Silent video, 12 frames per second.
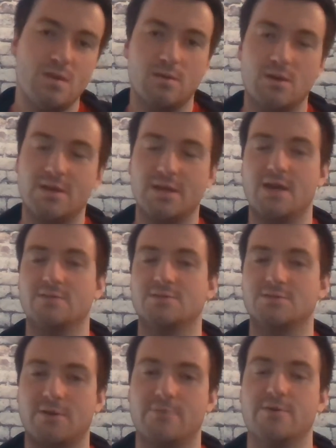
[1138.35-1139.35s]
And again,
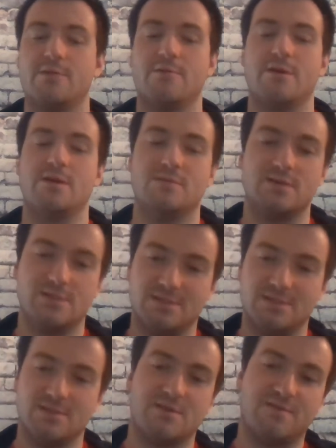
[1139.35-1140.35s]
just want to reiterate, this
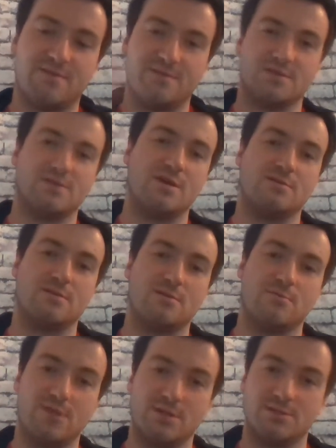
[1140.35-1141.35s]
is a different slate than the
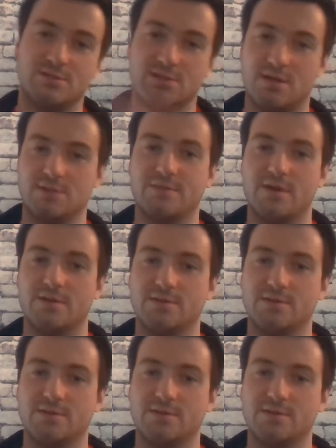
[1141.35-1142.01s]
one I just talked about.